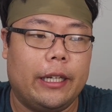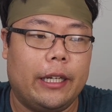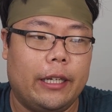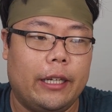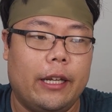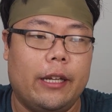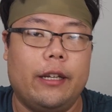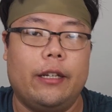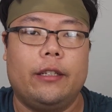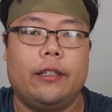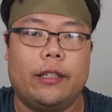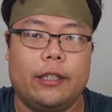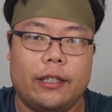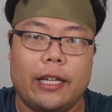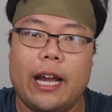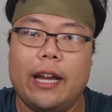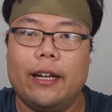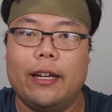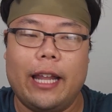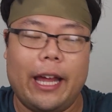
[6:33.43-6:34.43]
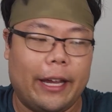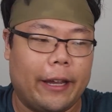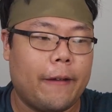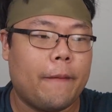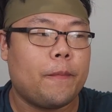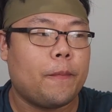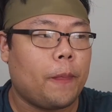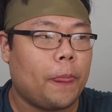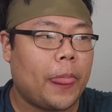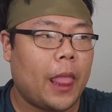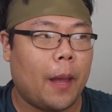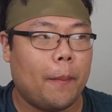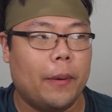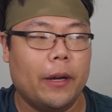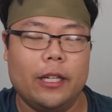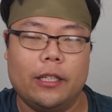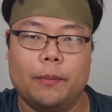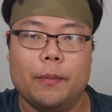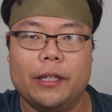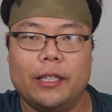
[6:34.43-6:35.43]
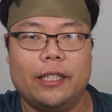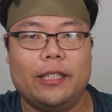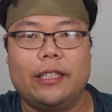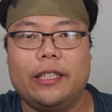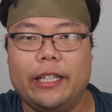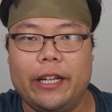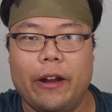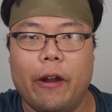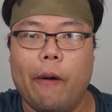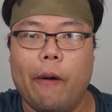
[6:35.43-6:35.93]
and then just kind of like put as much as,